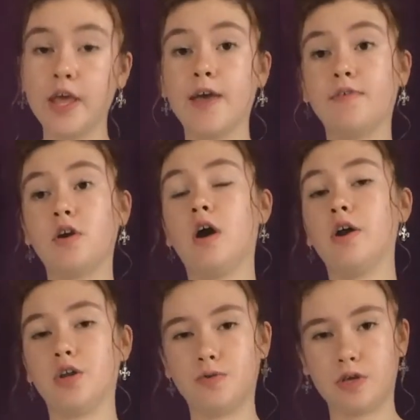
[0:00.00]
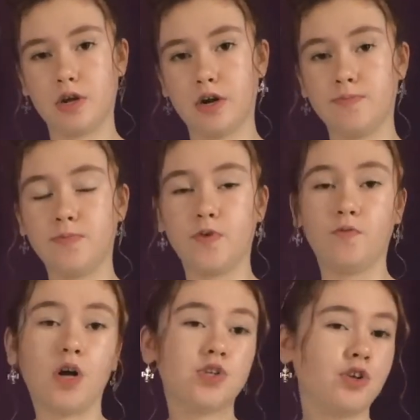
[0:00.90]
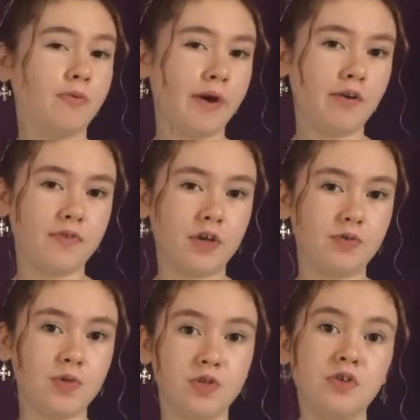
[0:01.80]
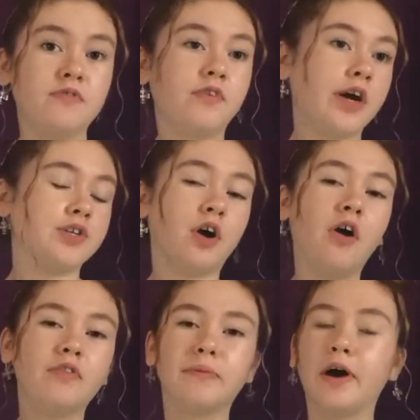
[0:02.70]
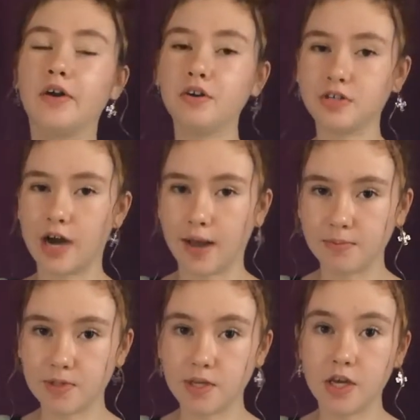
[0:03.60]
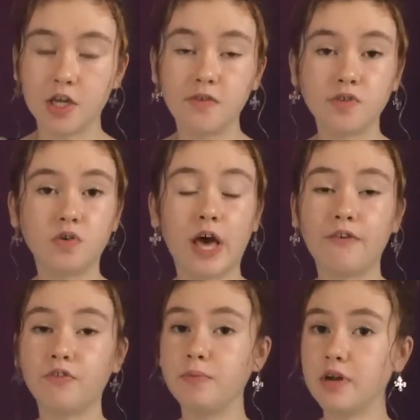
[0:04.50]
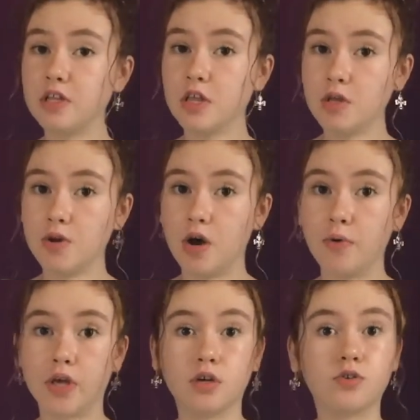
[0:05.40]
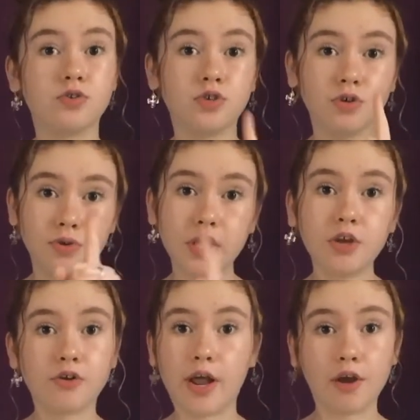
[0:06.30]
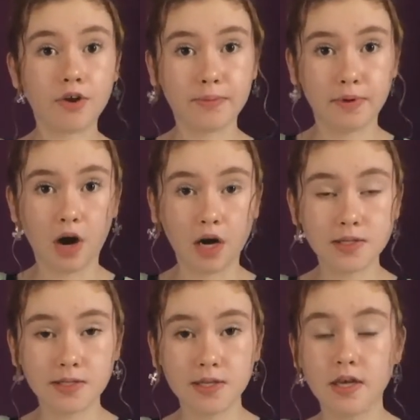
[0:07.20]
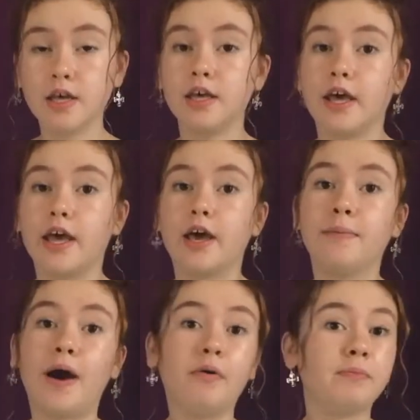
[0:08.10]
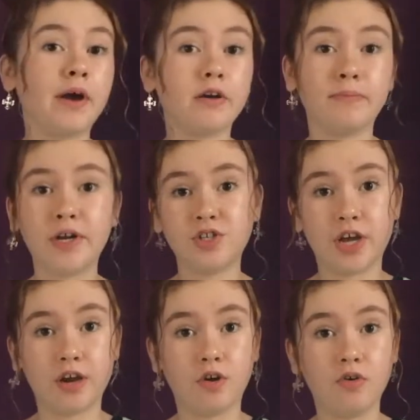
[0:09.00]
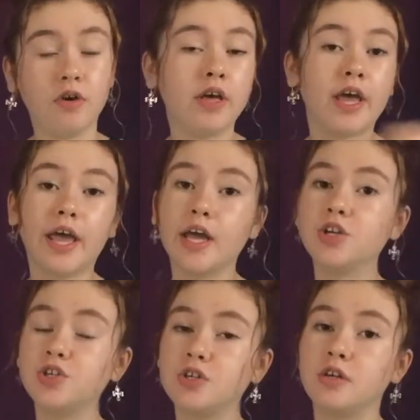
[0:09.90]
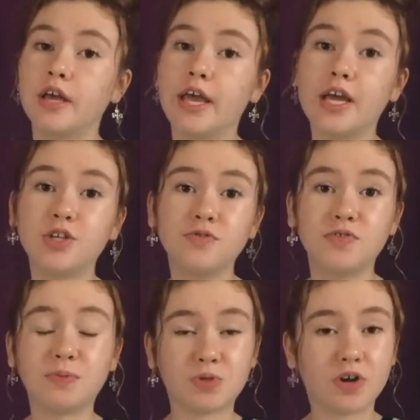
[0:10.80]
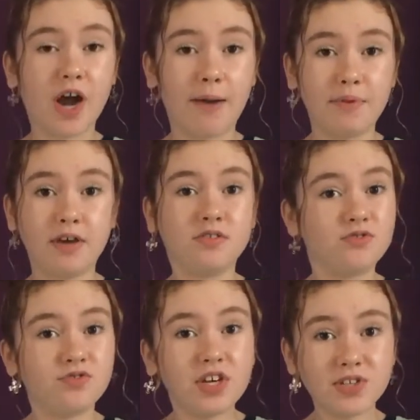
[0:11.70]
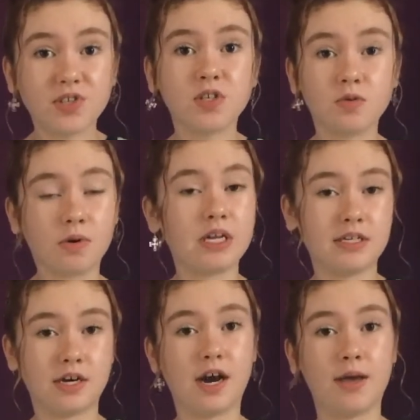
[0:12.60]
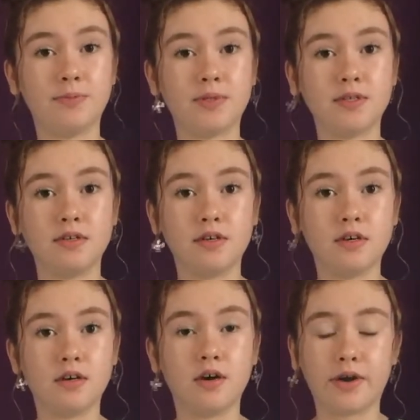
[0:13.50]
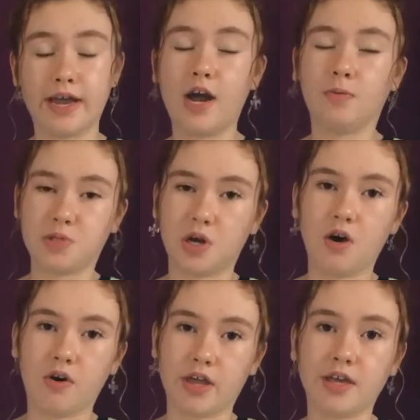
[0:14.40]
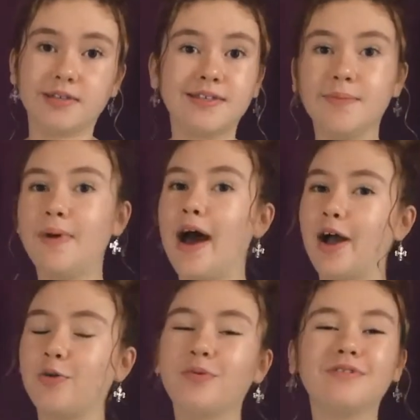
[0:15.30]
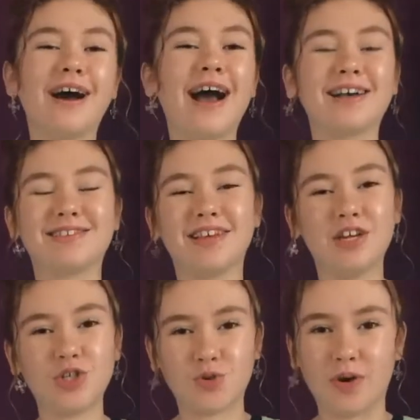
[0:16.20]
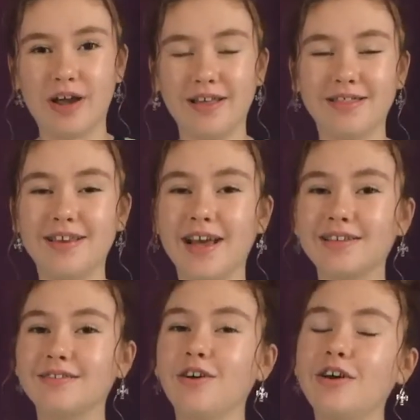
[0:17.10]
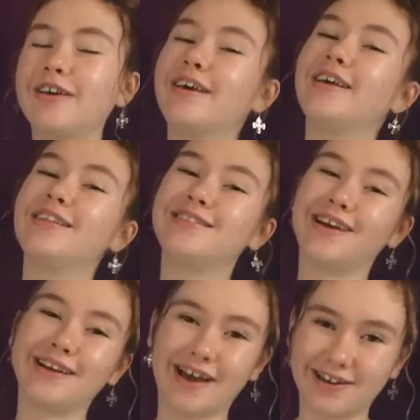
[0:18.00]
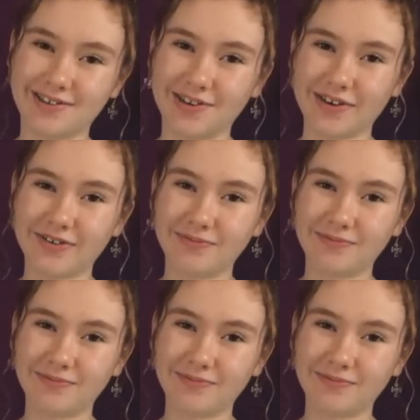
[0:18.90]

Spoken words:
If you're not new here, you've watched all my reviews, you've liked all of them 100 times, you told everybody that you know, including your angry boss, about my channel, and you've subscribed at least 20 times. Okay, now I'm stalling. Sit back, relax, and enjoy the next look inside Natty's Nook.